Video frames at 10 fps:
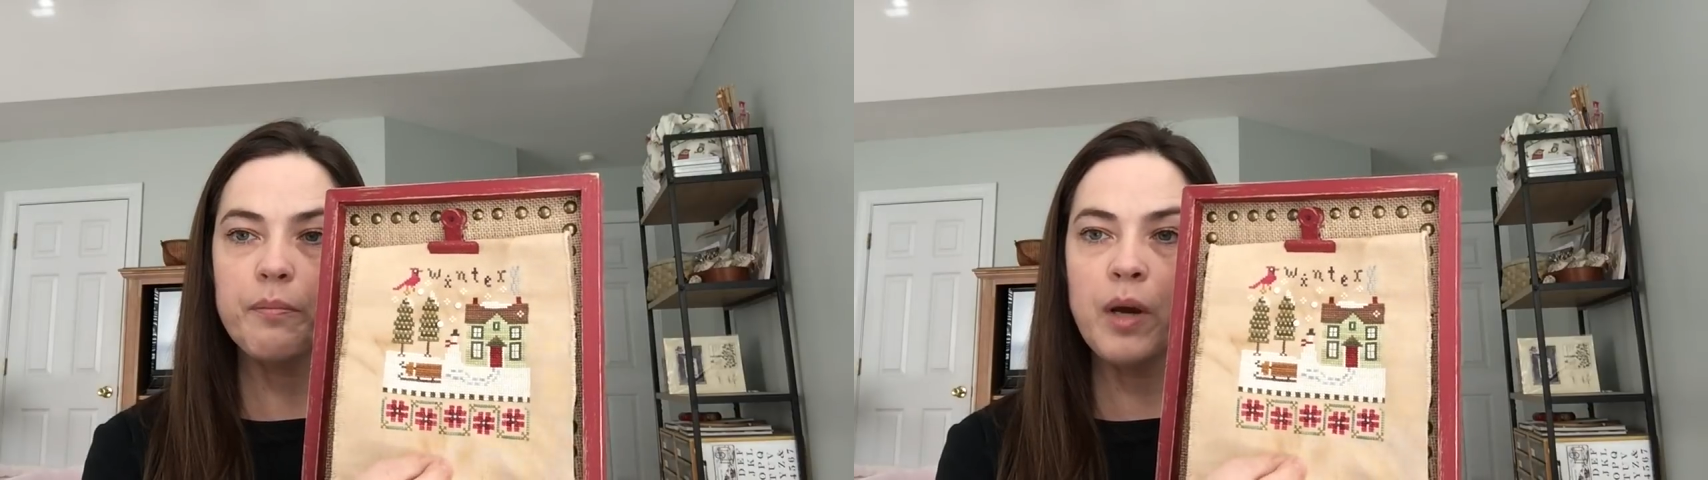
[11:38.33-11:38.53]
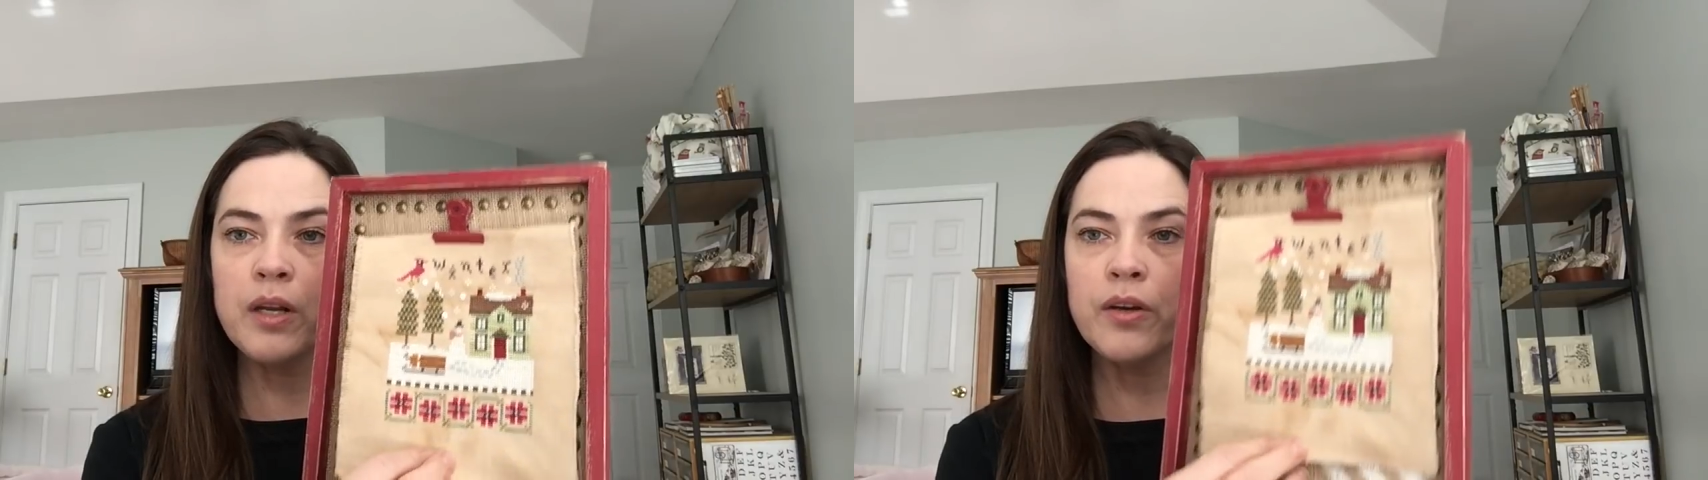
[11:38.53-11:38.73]

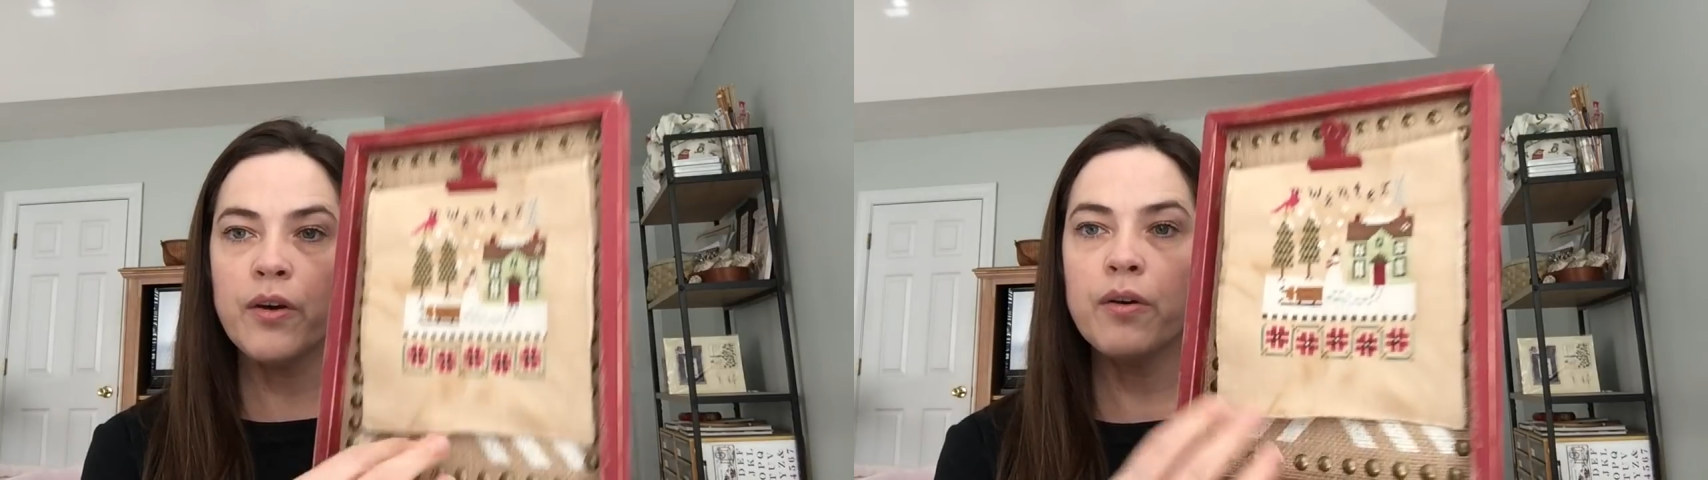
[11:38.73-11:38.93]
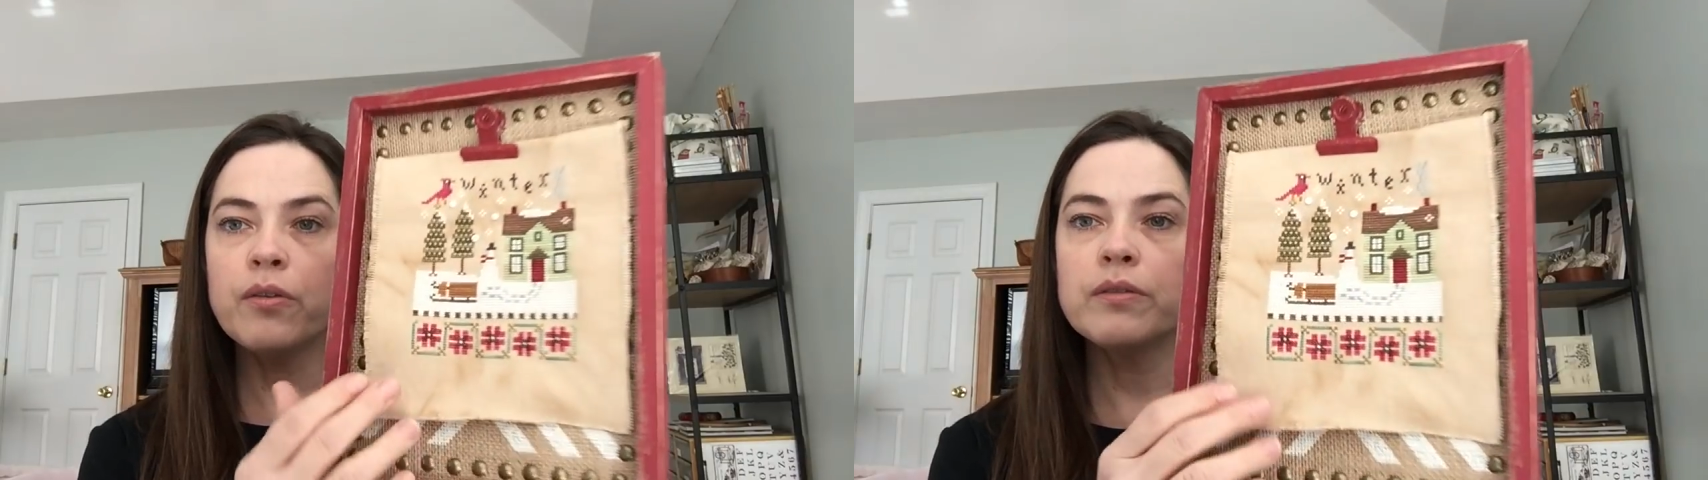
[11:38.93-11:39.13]

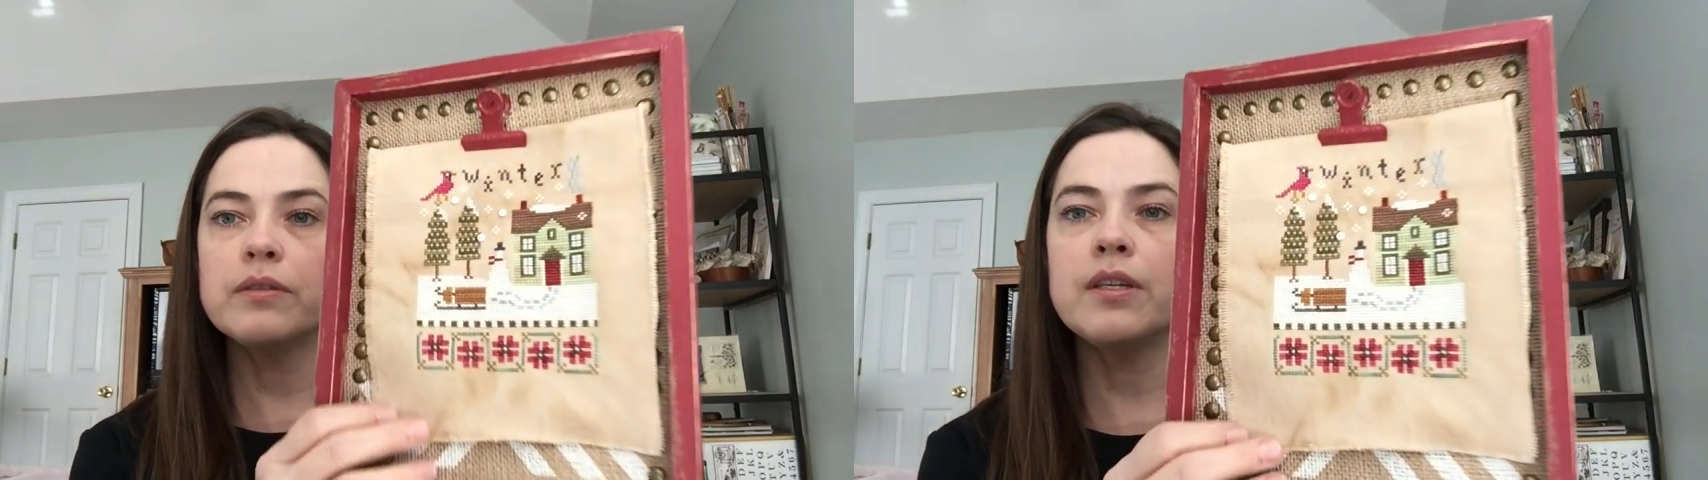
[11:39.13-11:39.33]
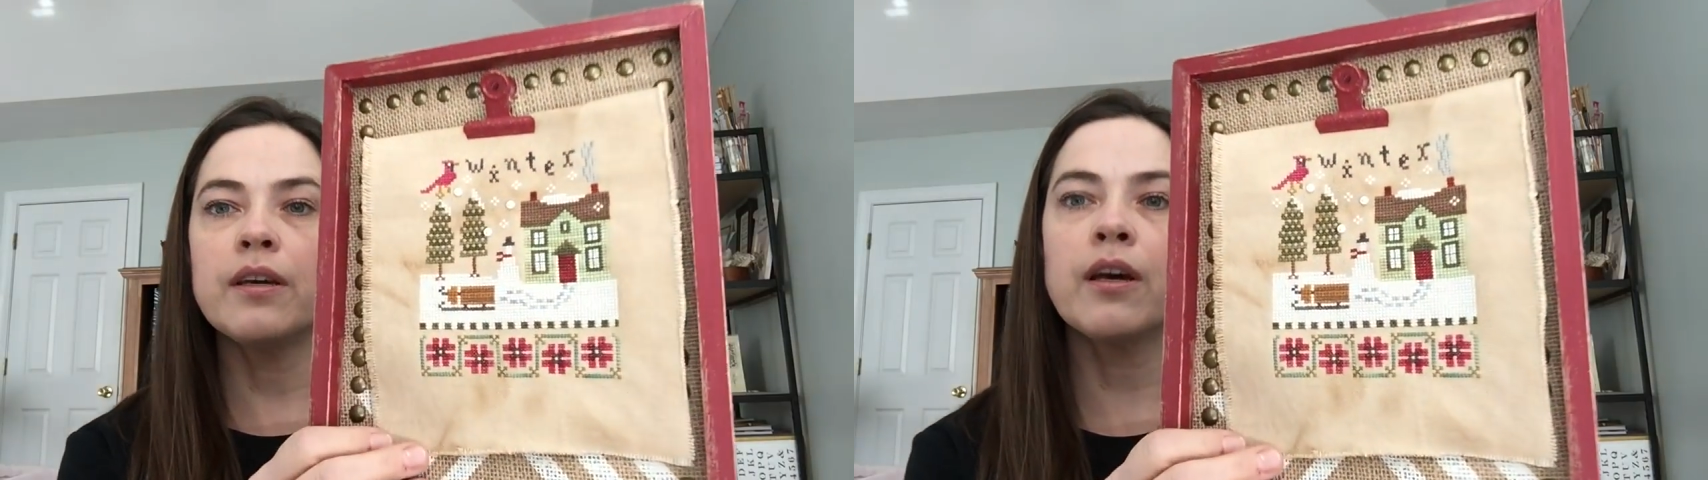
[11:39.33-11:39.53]
Monaco
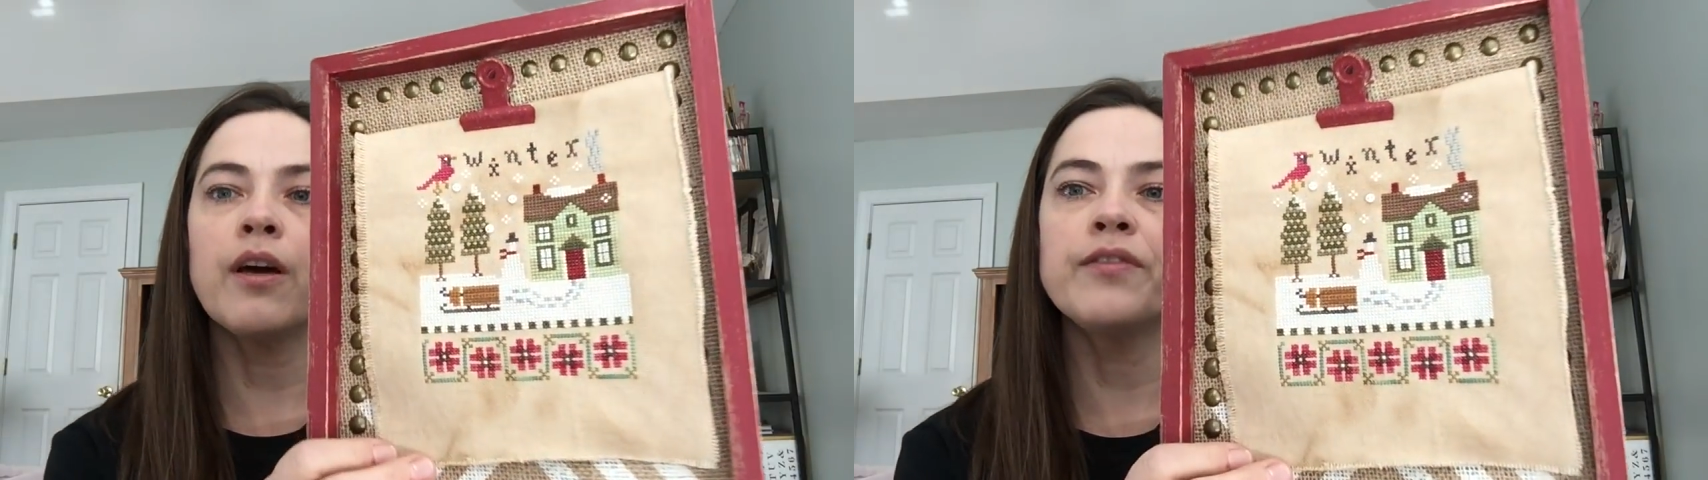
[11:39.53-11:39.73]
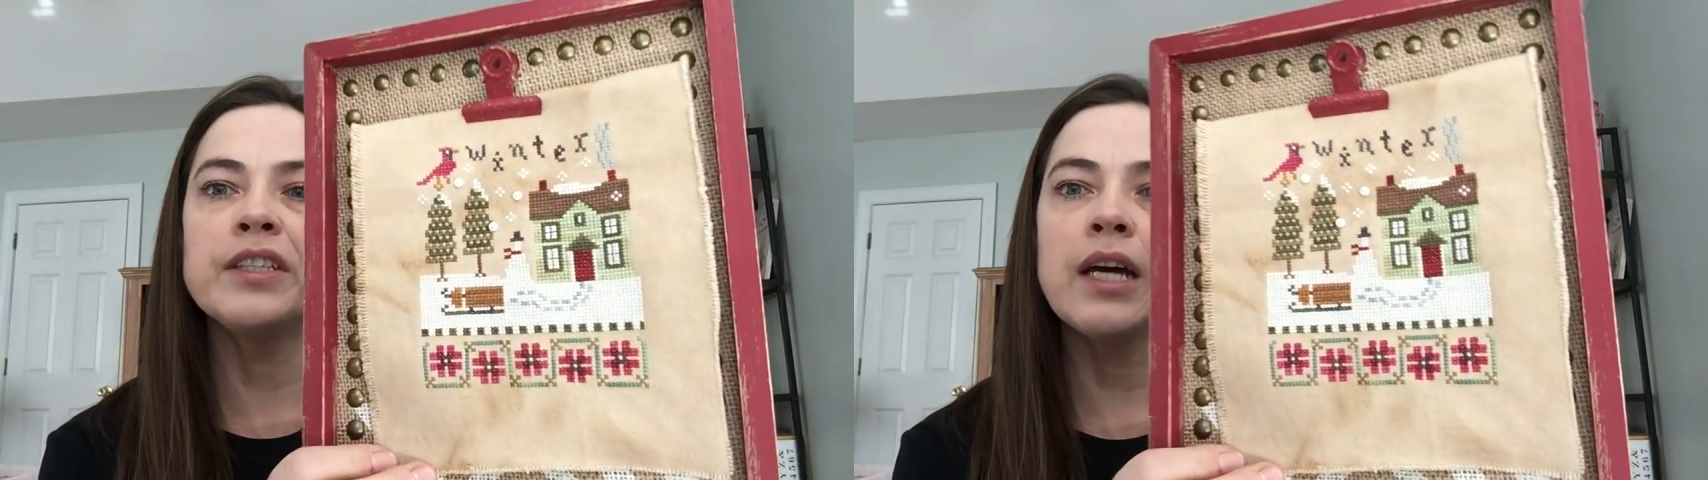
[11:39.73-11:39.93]
tea and
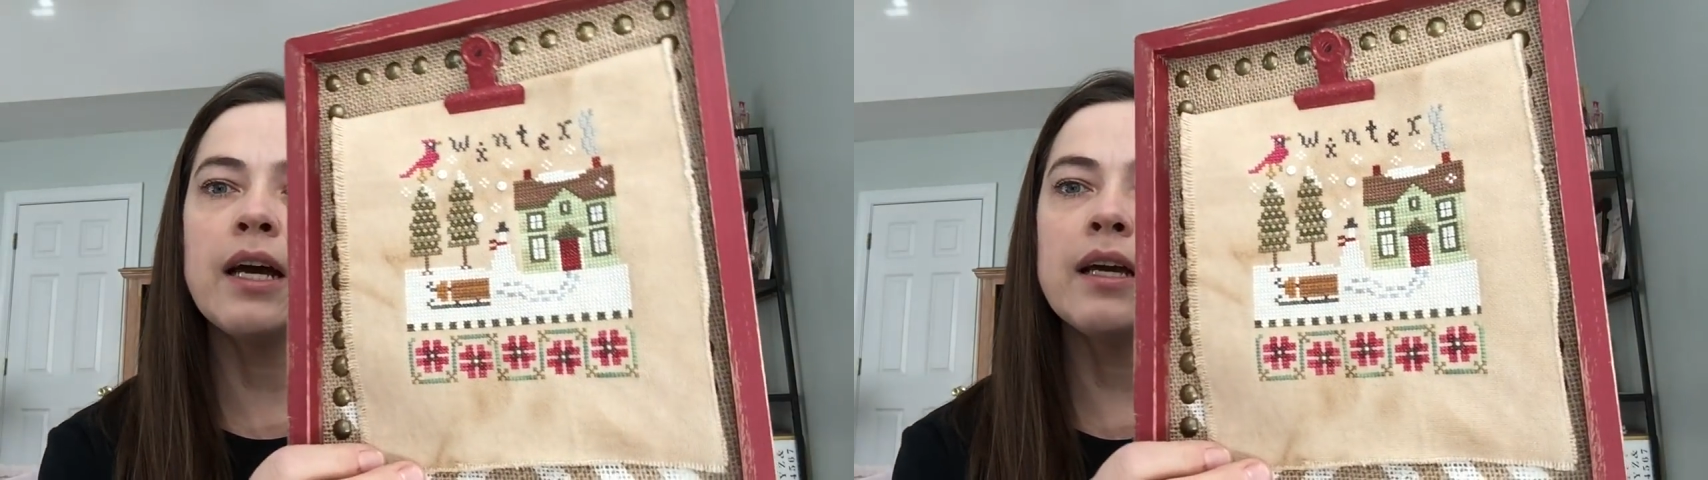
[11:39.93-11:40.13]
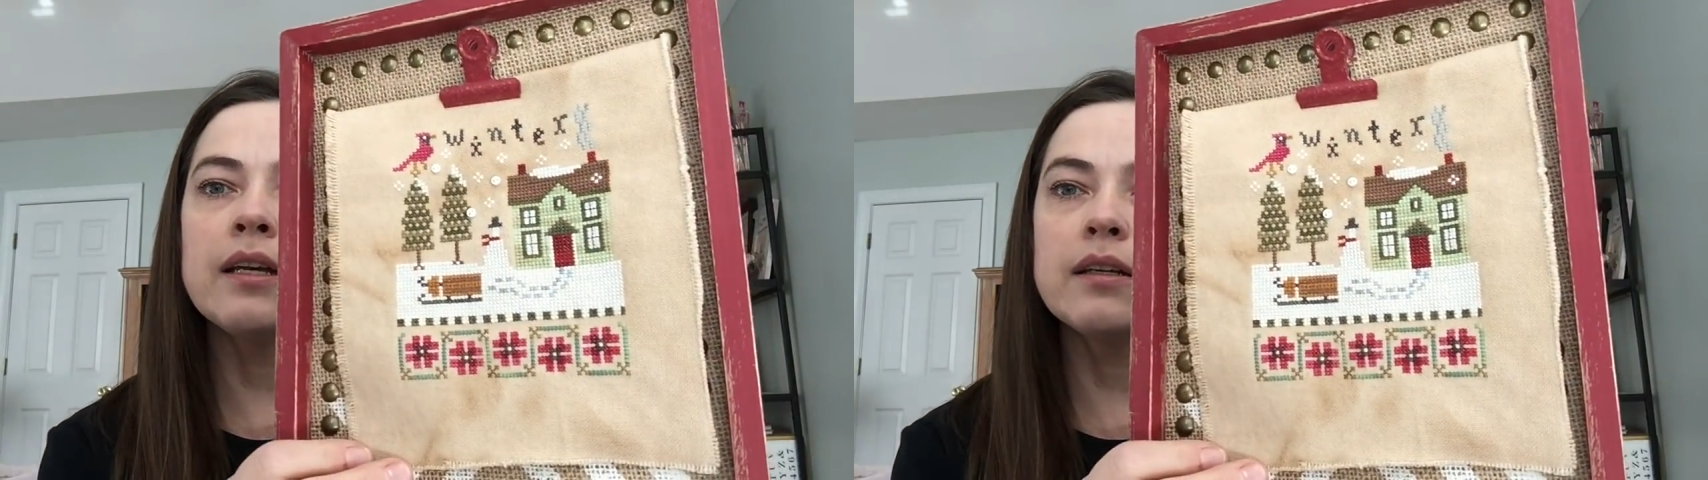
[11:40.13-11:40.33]
coffee
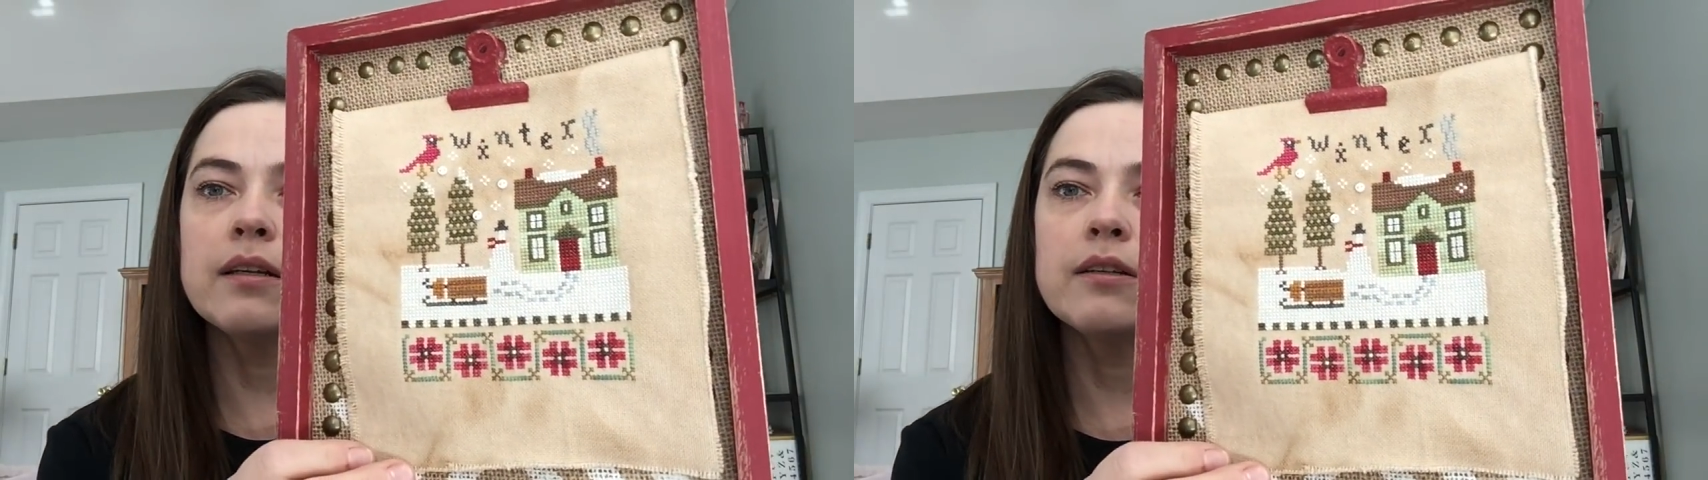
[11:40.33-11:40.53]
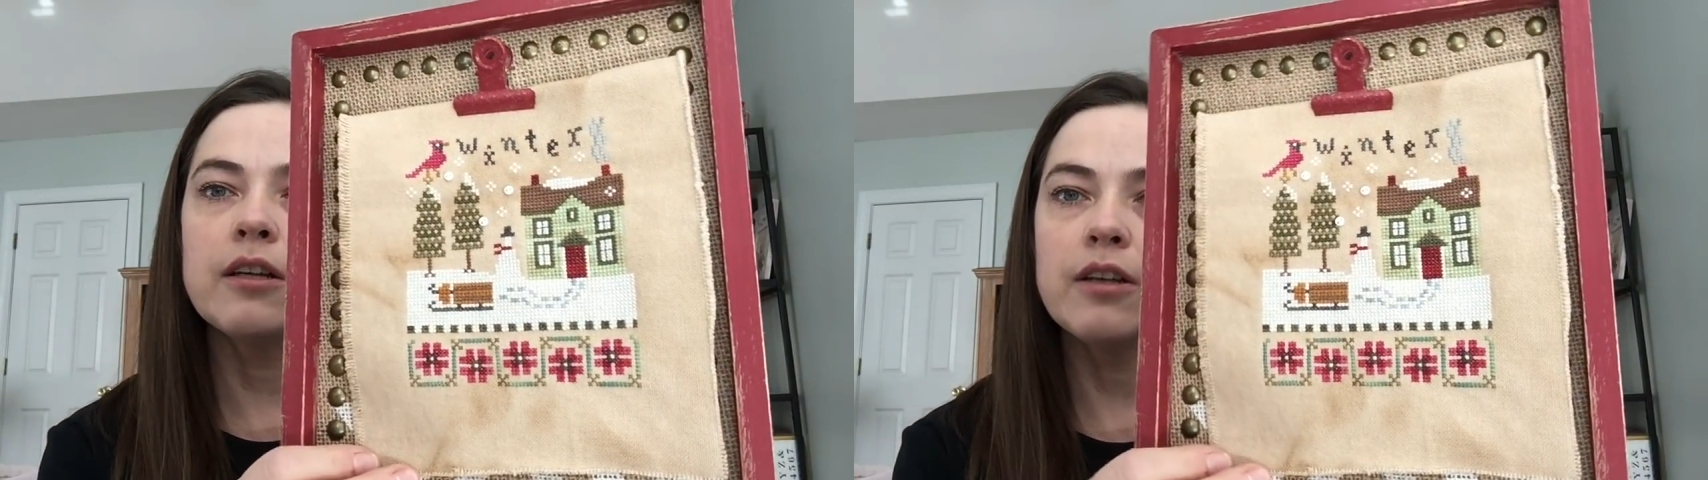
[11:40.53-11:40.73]
dyed